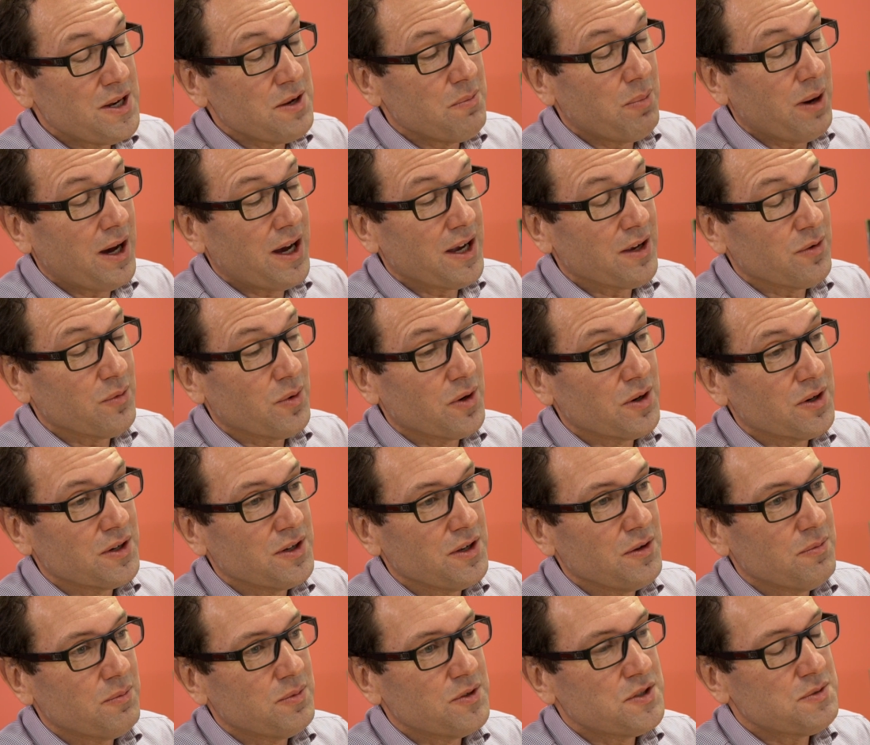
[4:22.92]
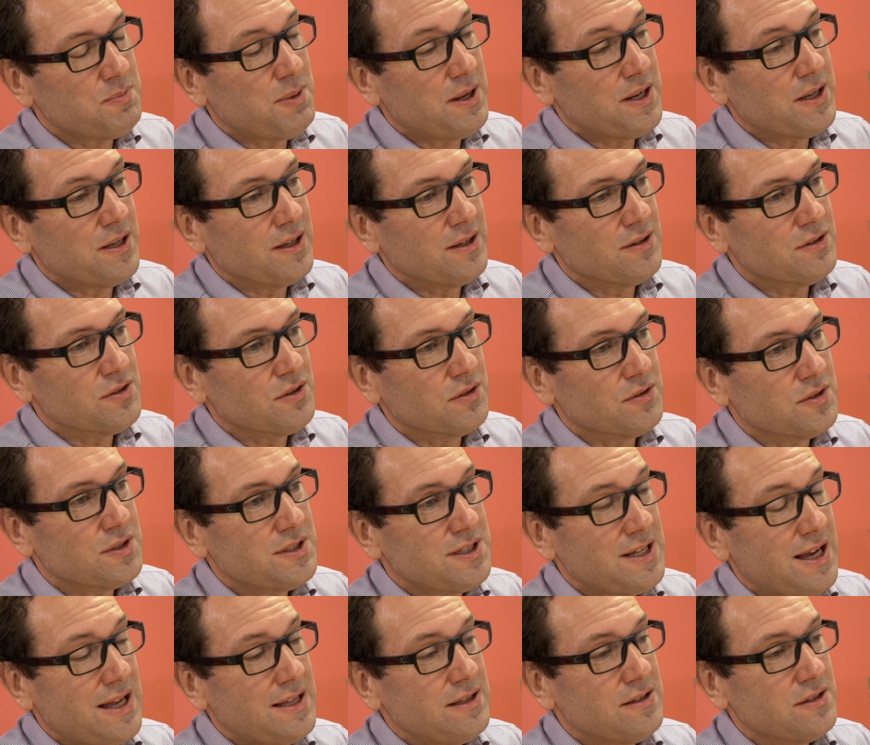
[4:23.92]
you're buying one, you're spending sort of
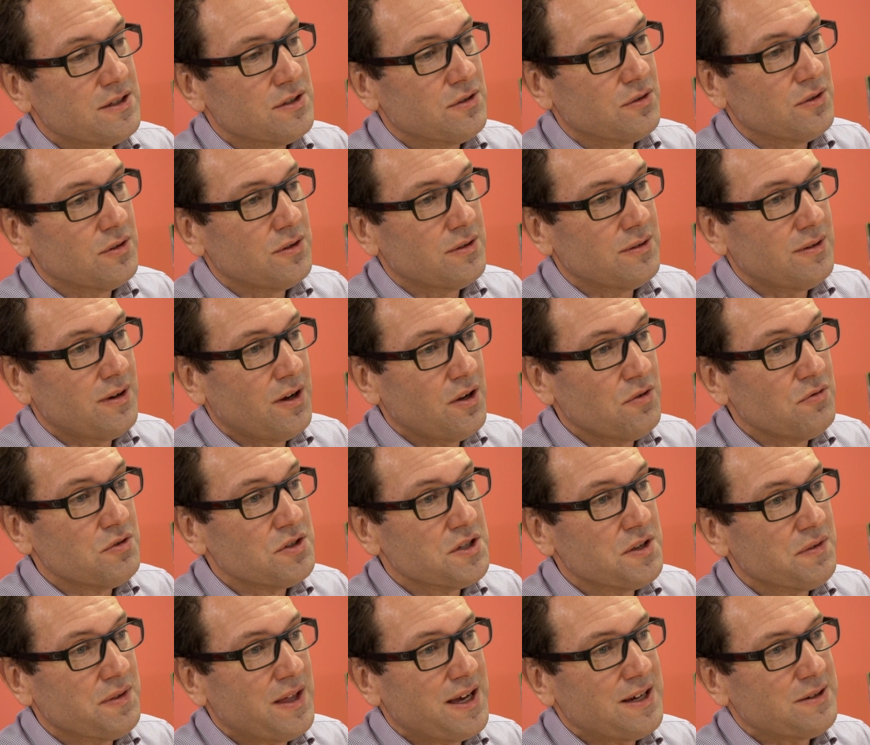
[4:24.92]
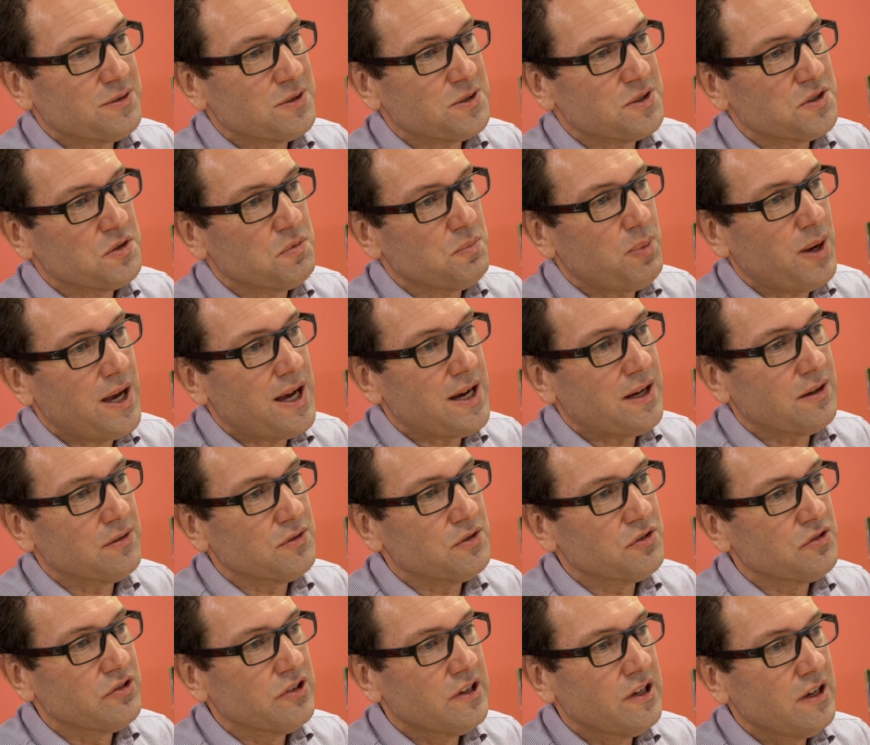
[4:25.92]
tens or hundreds of thousands of
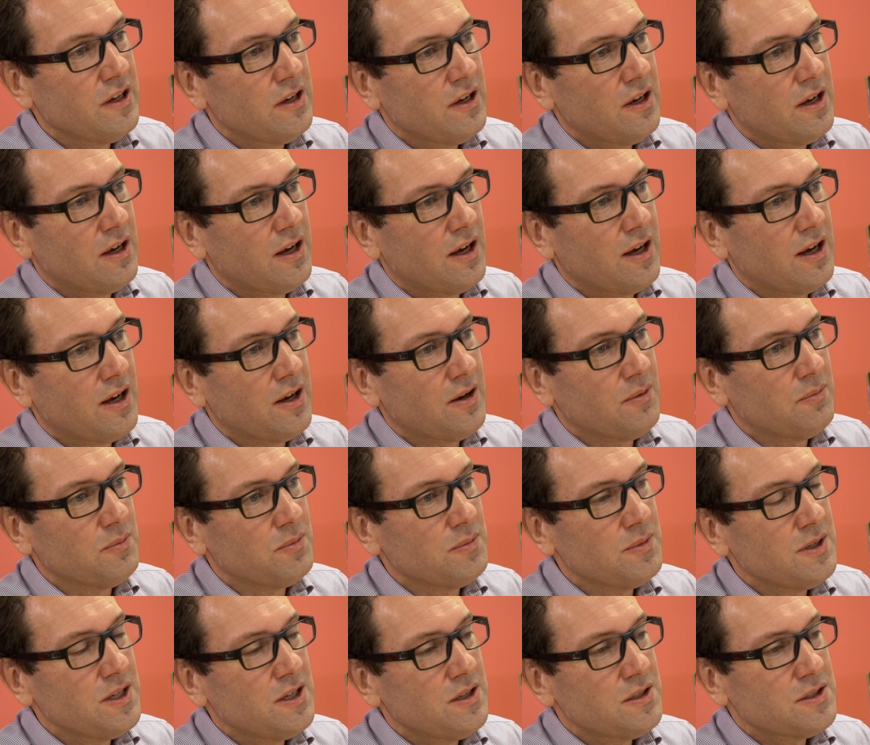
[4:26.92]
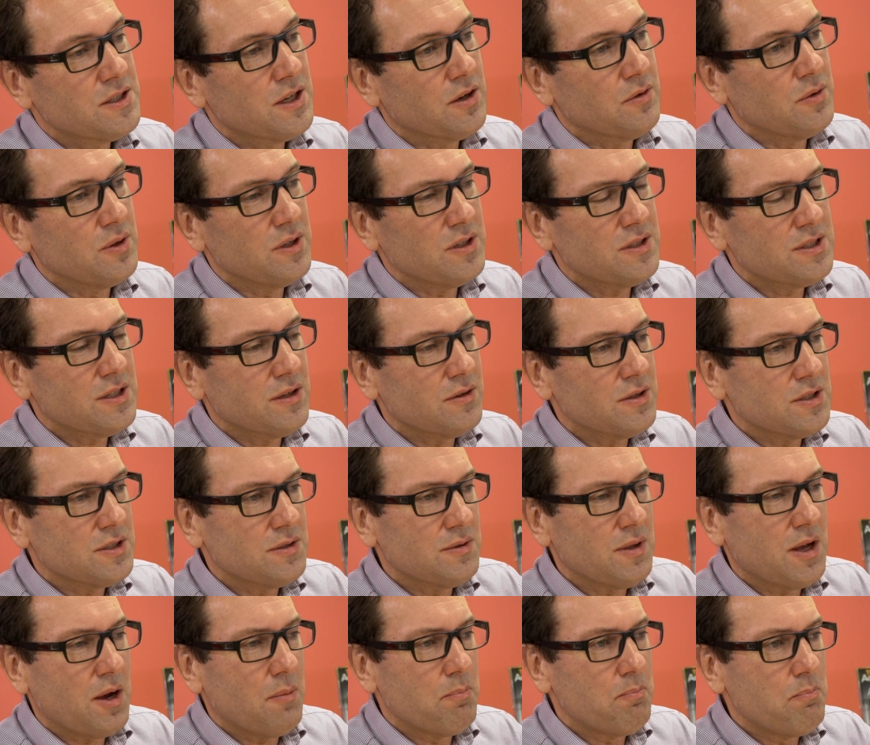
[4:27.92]
pounds. So it's
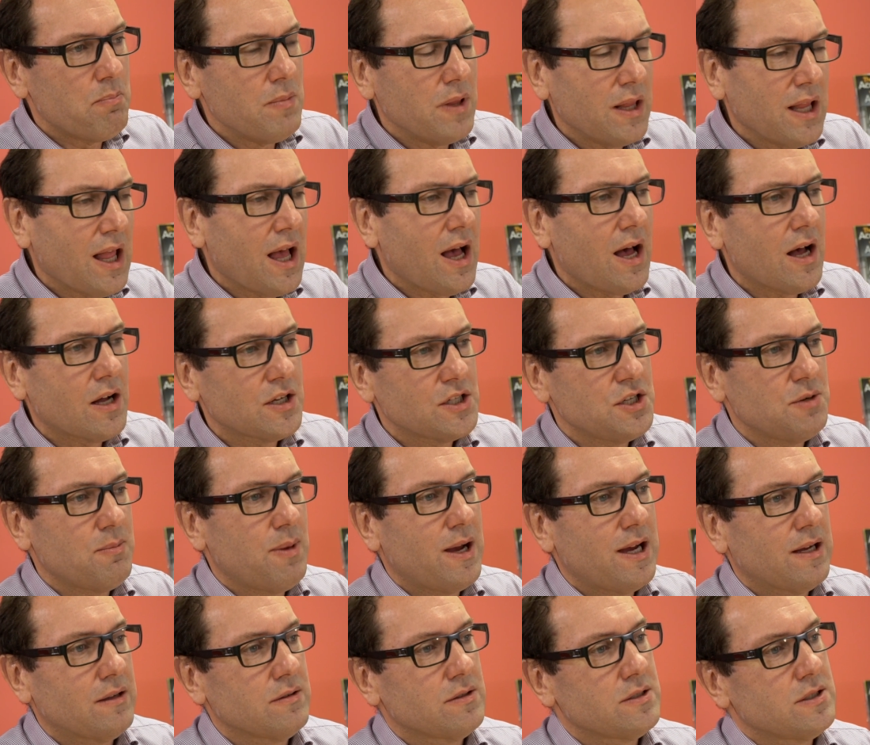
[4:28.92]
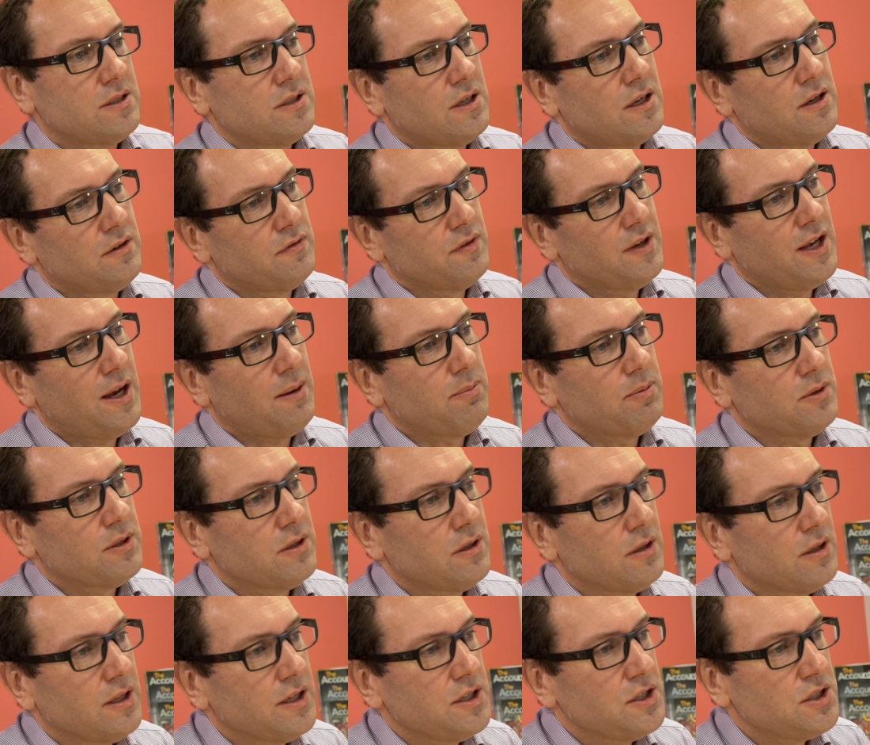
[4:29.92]
a large amount of
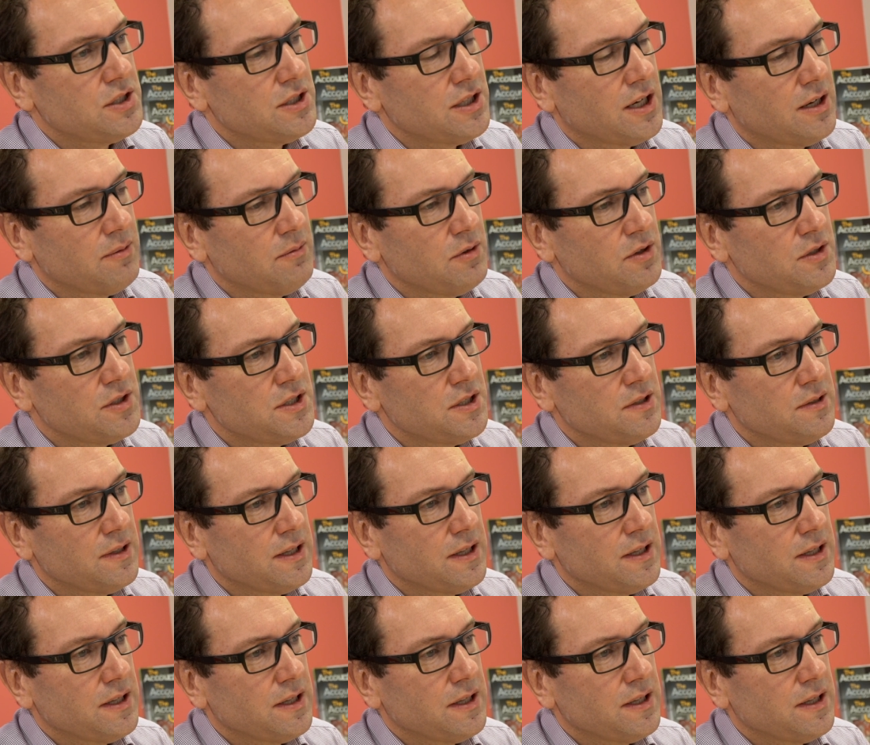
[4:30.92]
capital each time you do